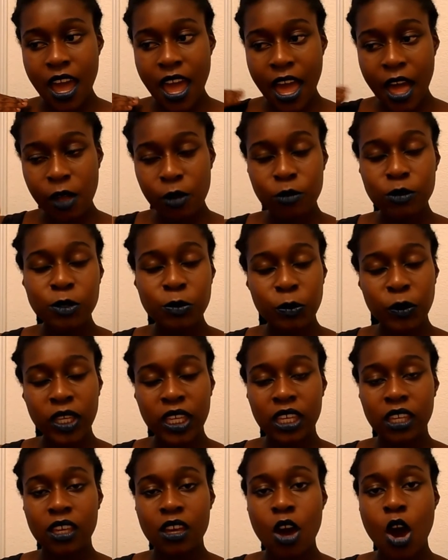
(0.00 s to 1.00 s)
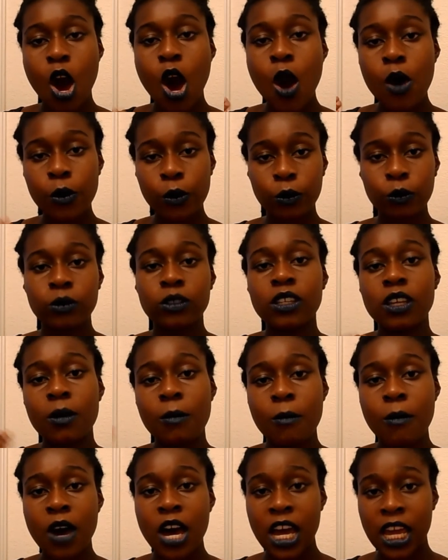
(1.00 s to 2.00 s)
helped me hone
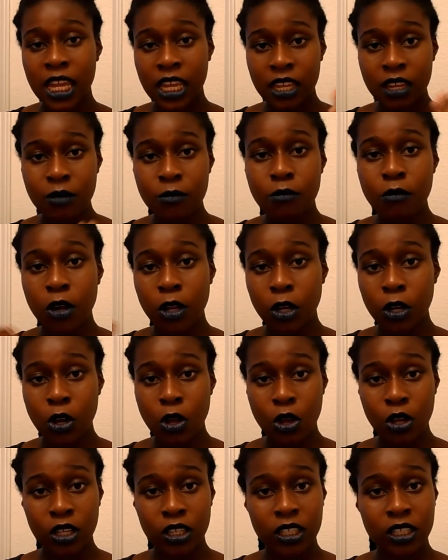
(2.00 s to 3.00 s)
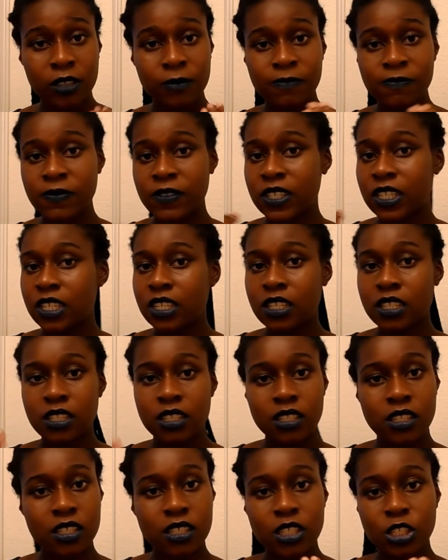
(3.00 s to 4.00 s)
my monologue.
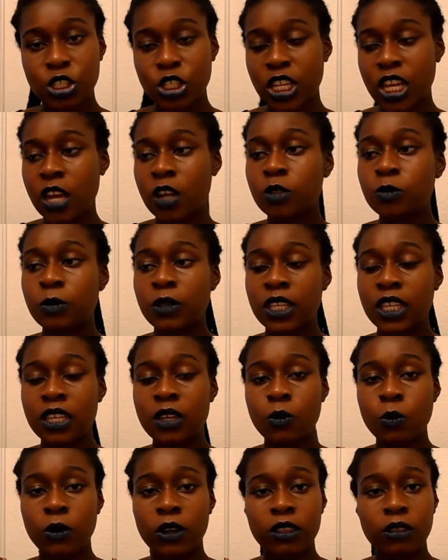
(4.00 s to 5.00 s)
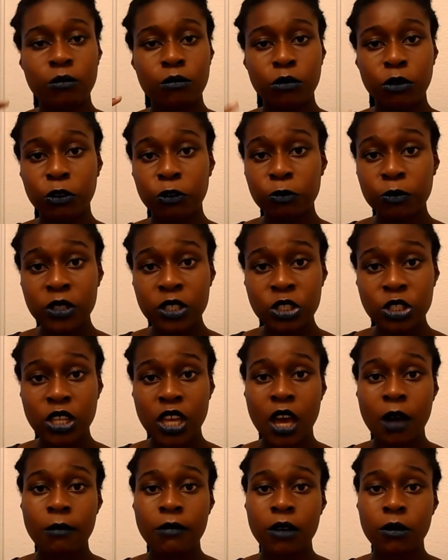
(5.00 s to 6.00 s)
She helped me with movement.
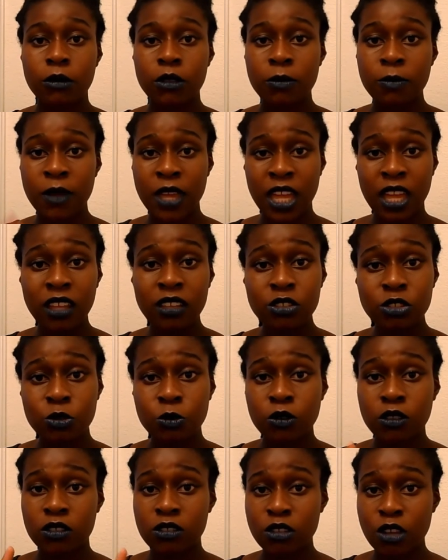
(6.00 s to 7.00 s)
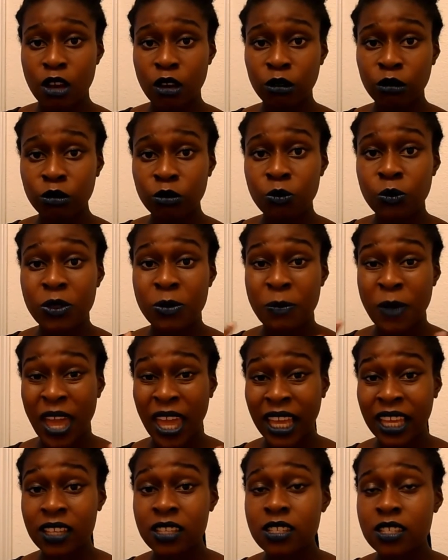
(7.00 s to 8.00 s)
She helped me with pitch, with tone, with
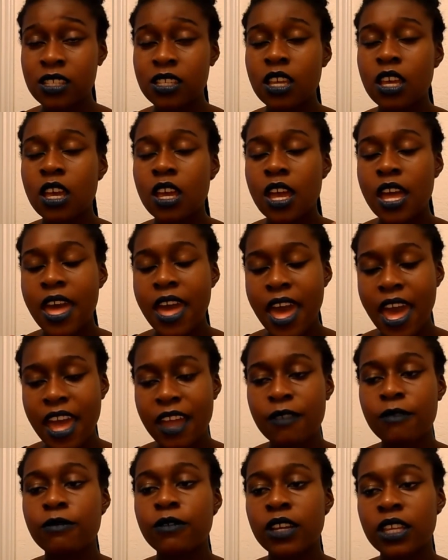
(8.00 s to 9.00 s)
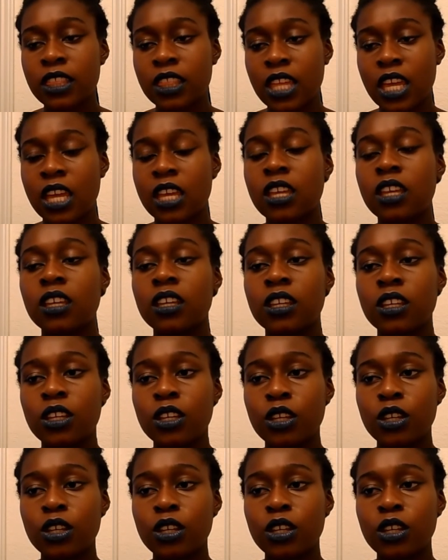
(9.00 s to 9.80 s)
pace. Everything